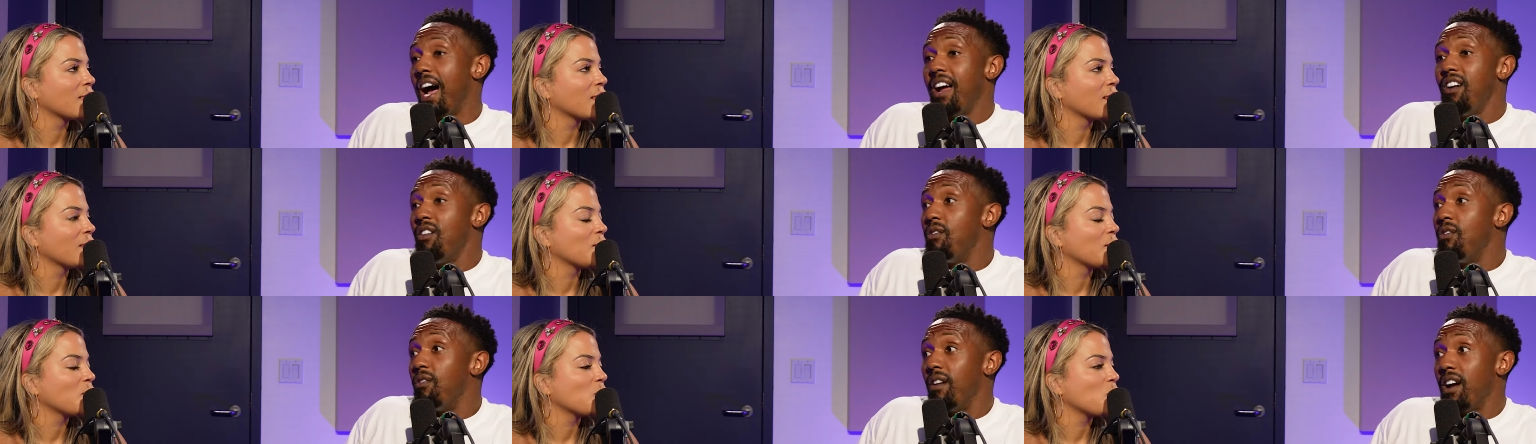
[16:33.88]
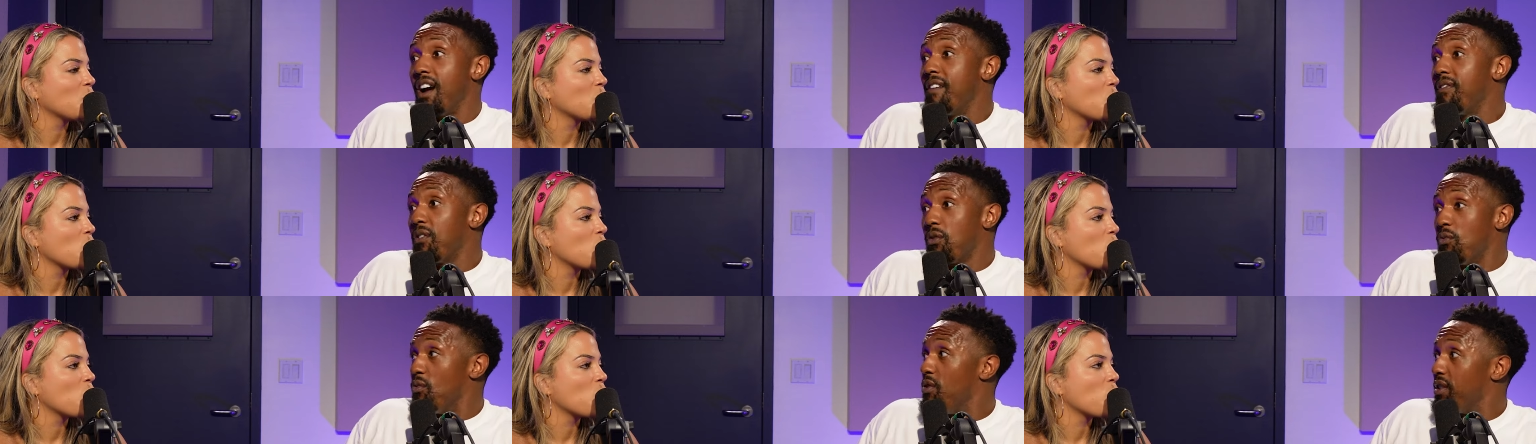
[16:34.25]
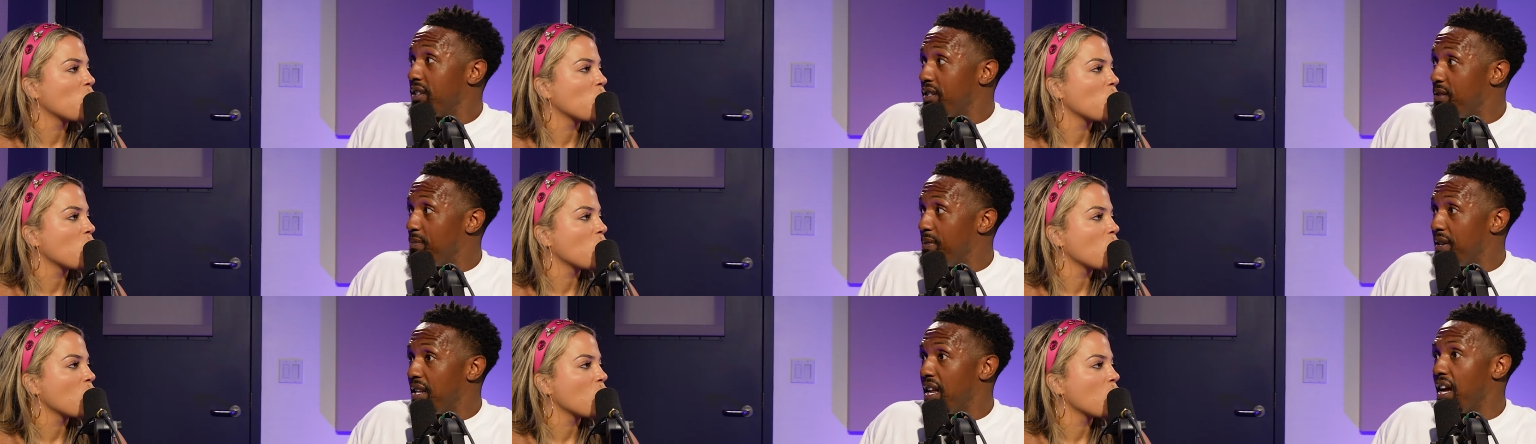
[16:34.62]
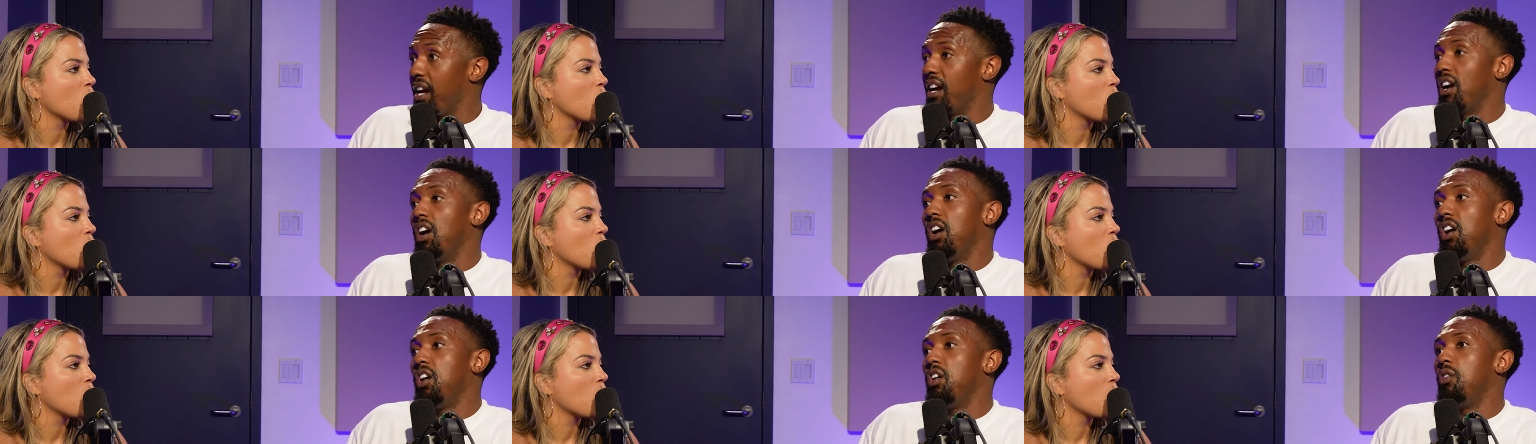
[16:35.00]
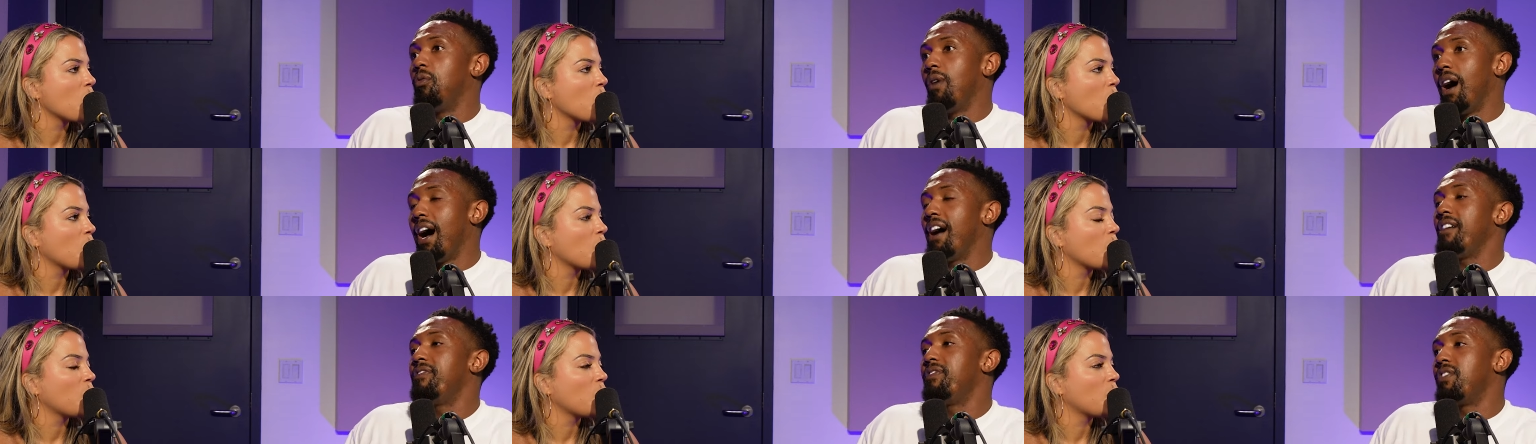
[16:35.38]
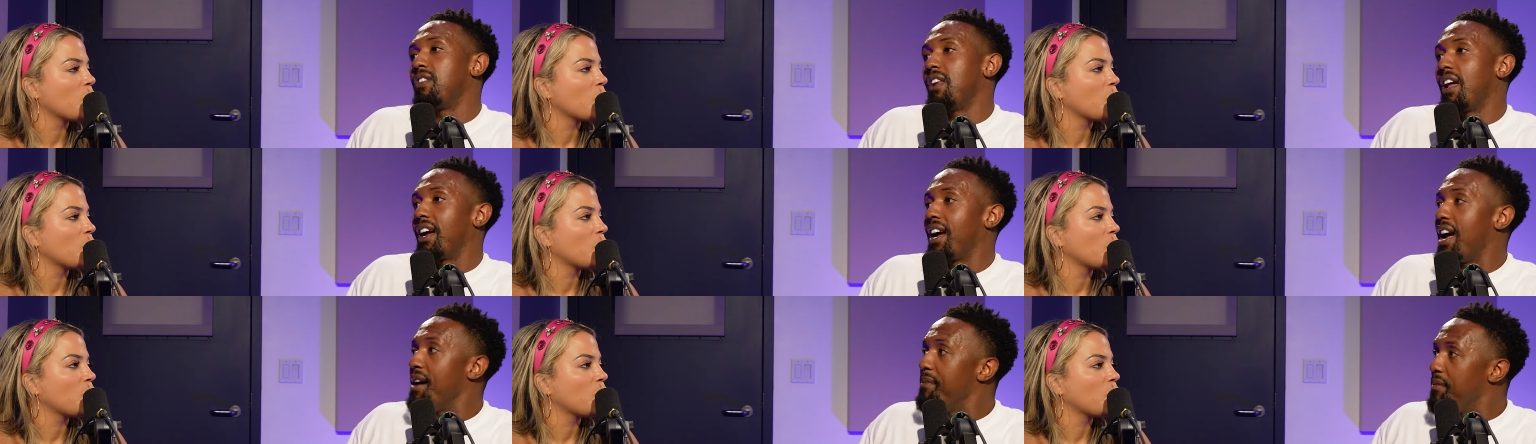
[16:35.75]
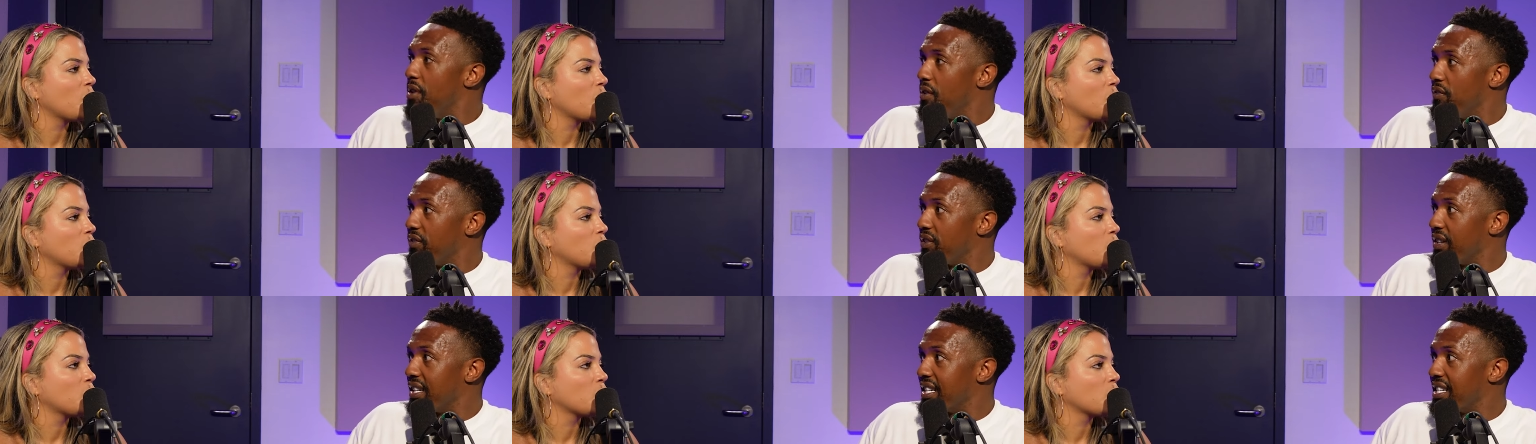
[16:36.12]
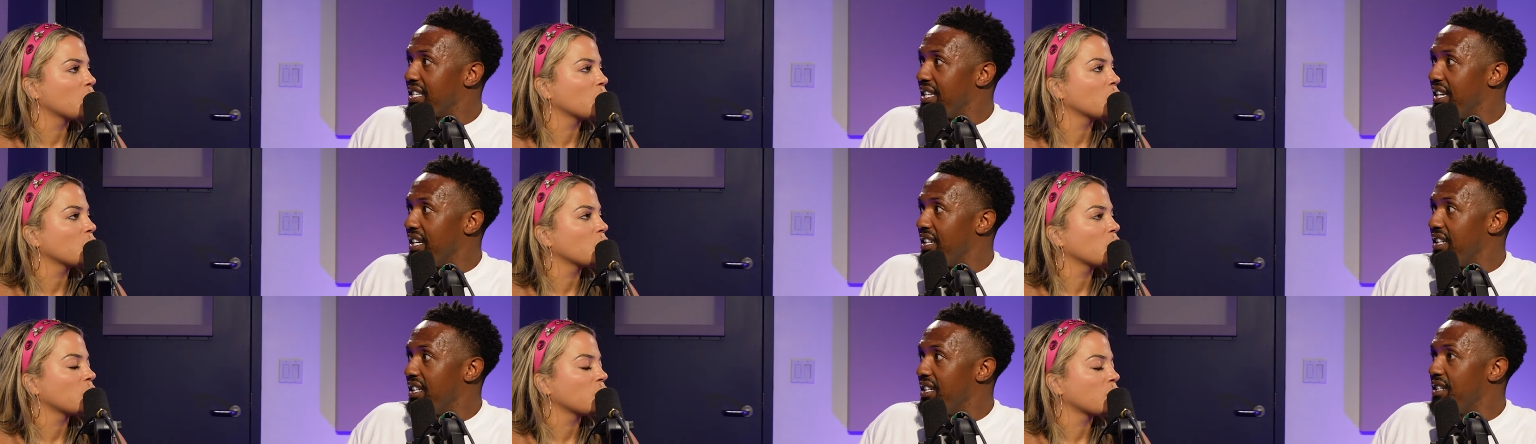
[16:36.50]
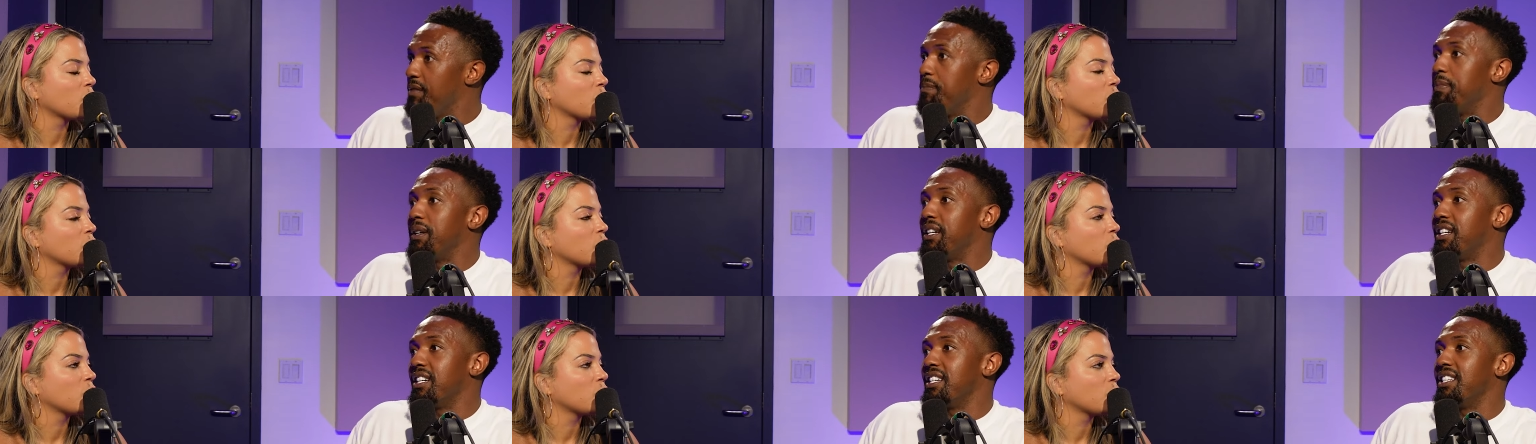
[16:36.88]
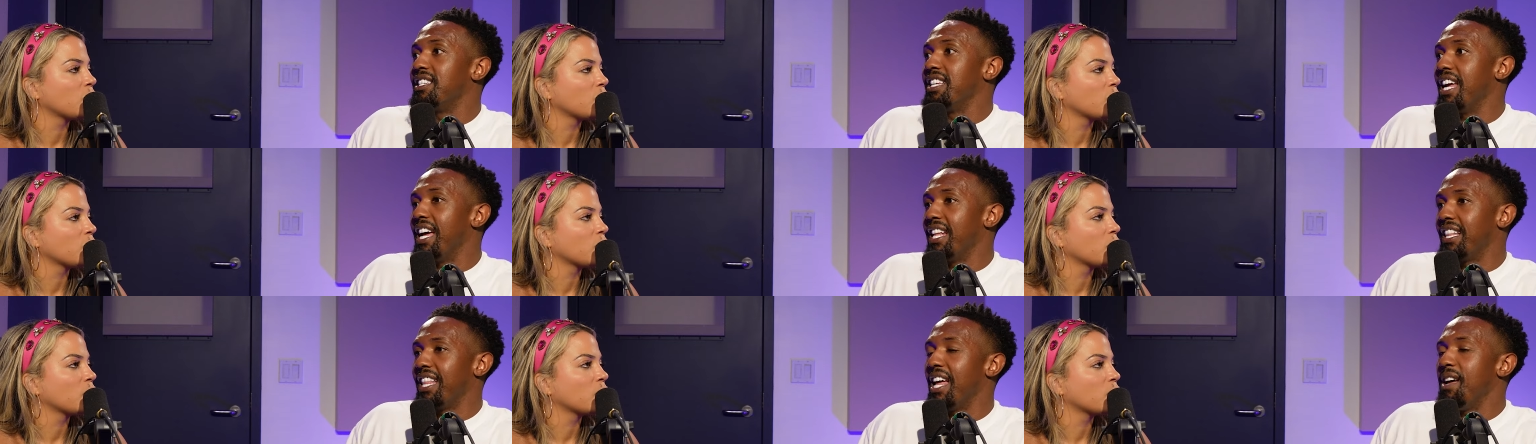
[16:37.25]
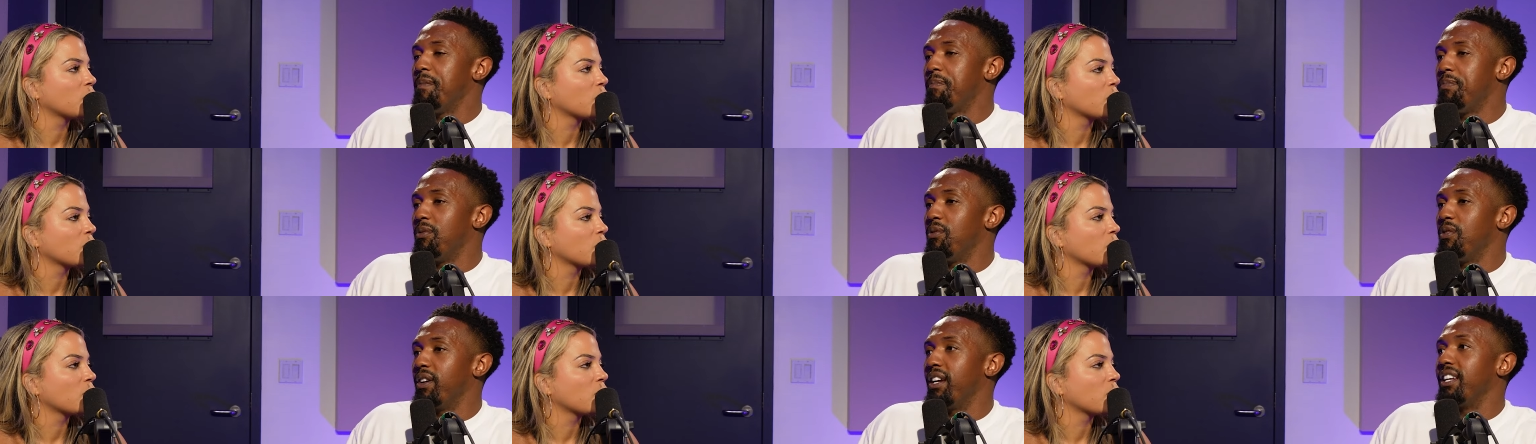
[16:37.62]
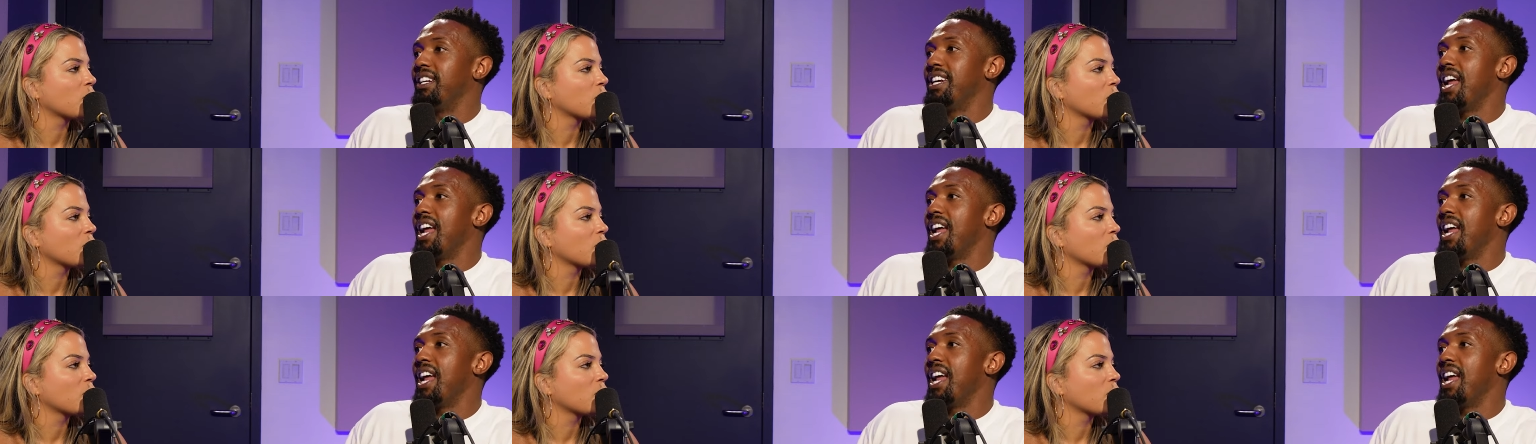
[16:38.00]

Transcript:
Speaker 1: I don't ever want to be like, oh, I feel like I'm overextended because at that point,